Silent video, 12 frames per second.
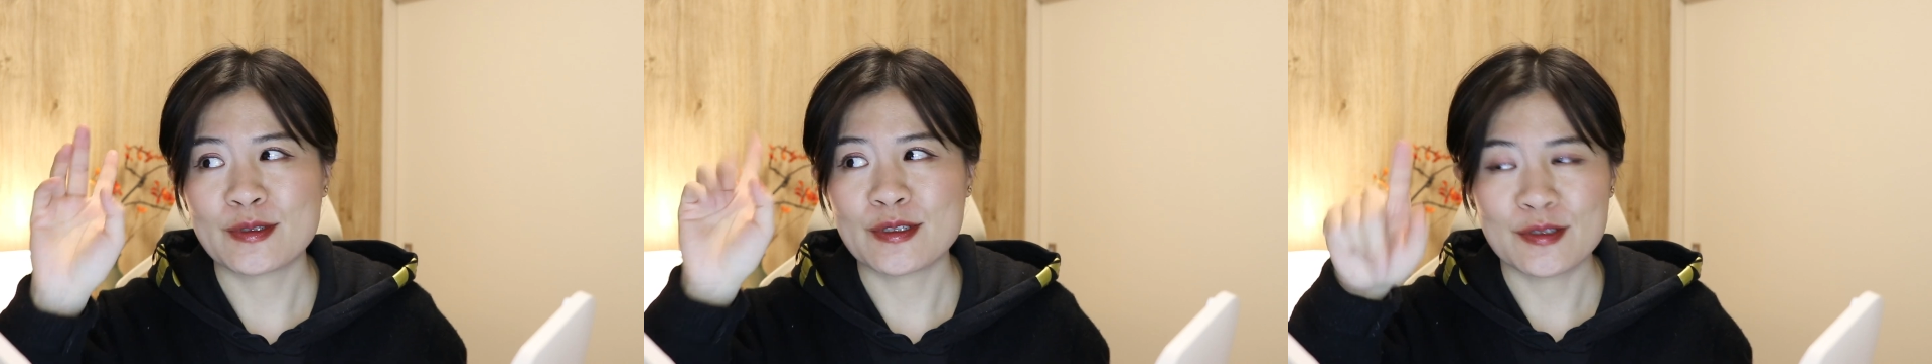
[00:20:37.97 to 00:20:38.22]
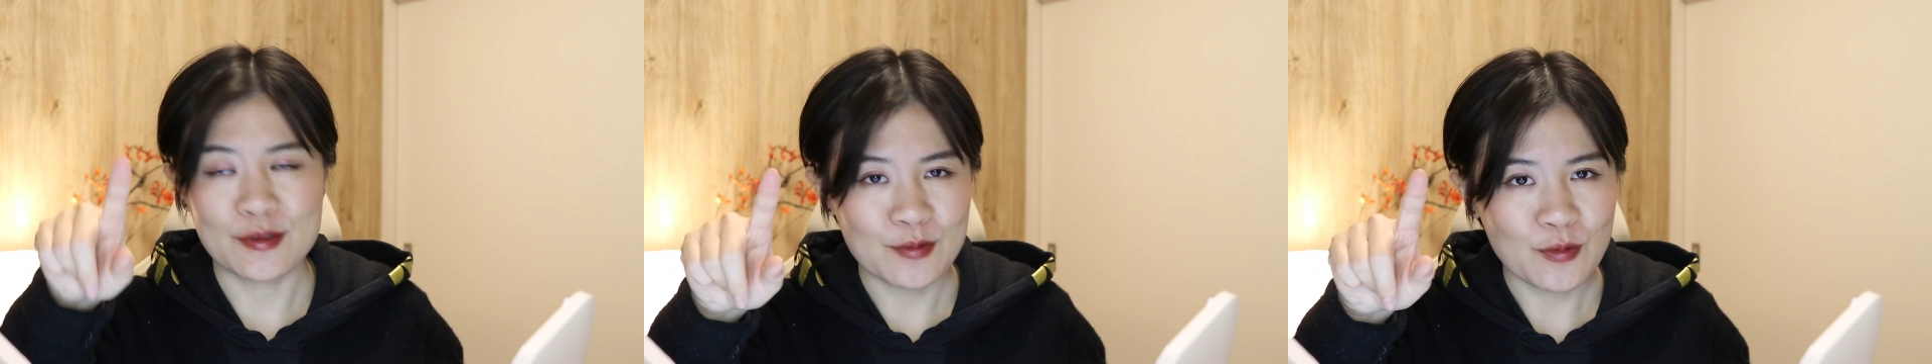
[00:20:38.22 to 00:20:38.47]

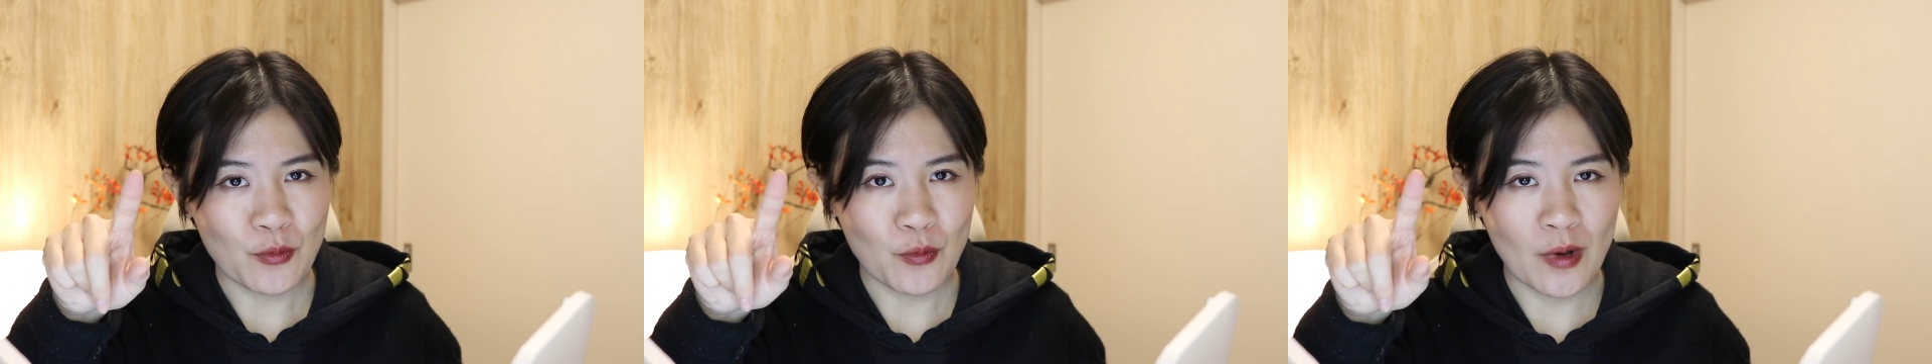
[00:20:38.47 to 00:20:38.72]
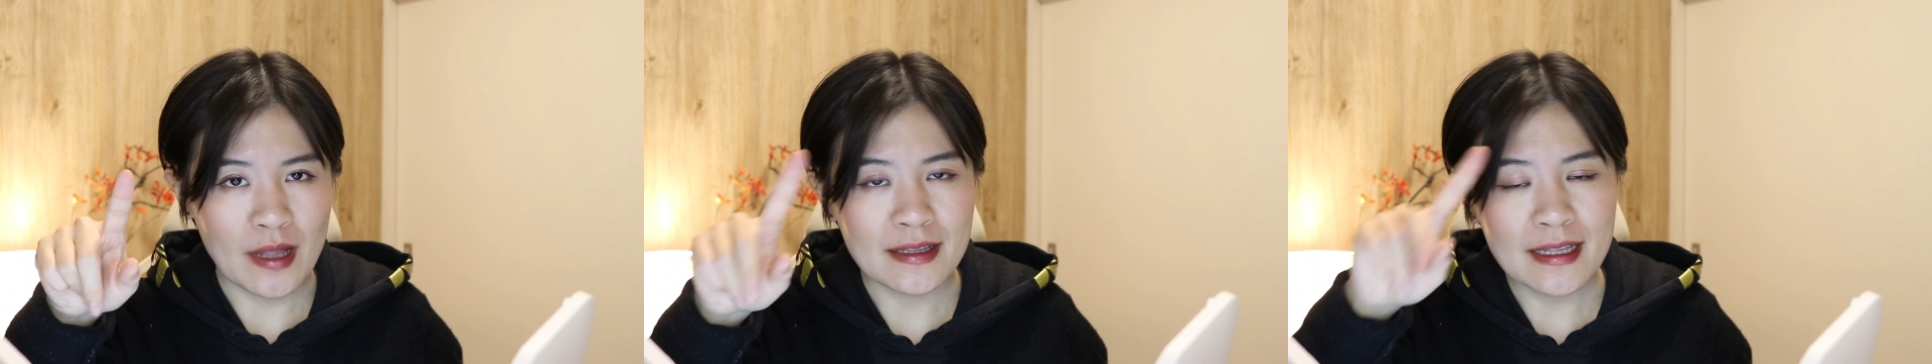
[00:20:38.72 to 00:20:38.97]
just
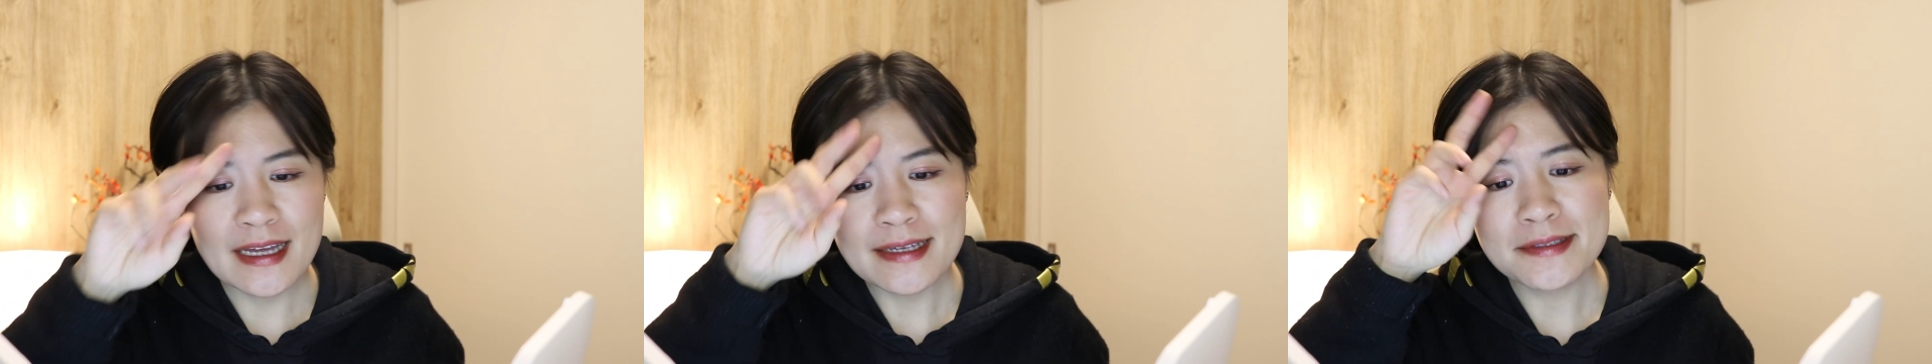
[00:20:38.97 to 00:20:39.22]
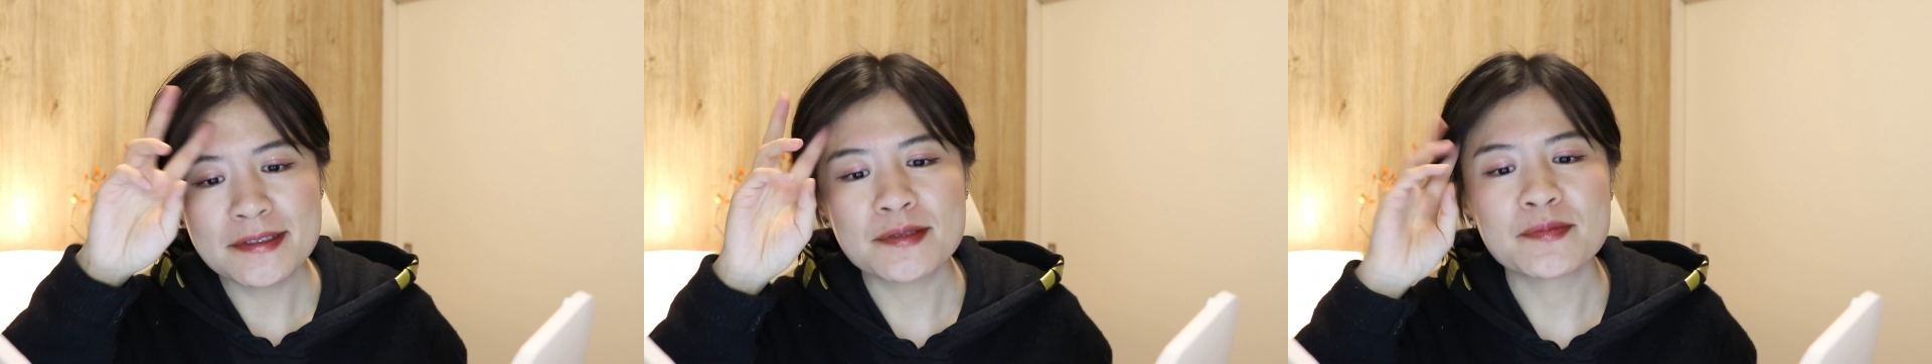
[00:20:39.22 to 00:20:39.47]
one
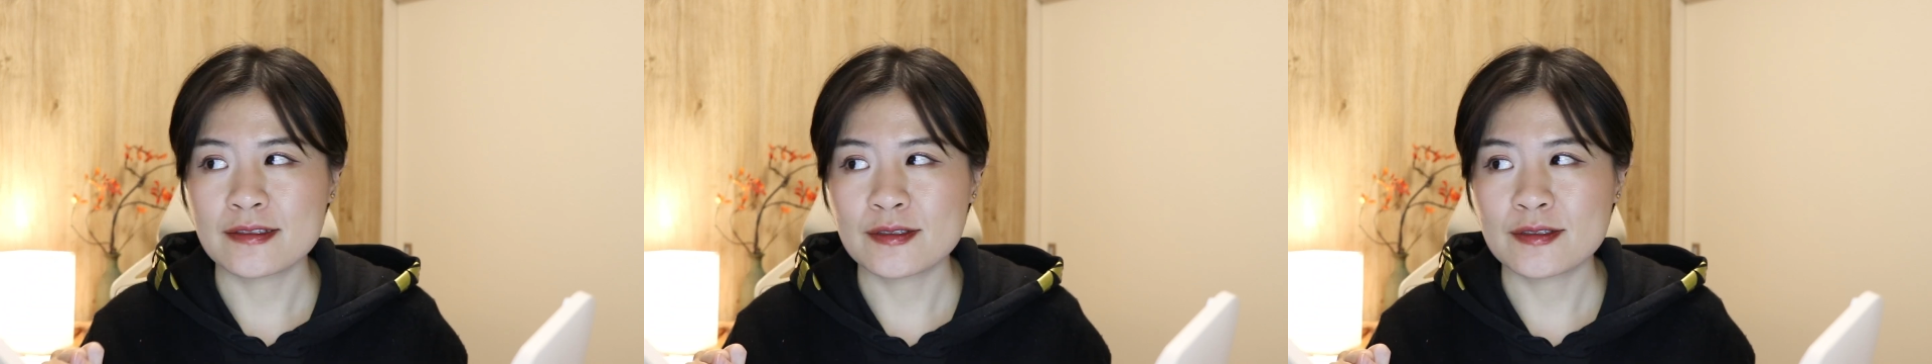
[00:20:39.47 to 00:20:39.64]
light,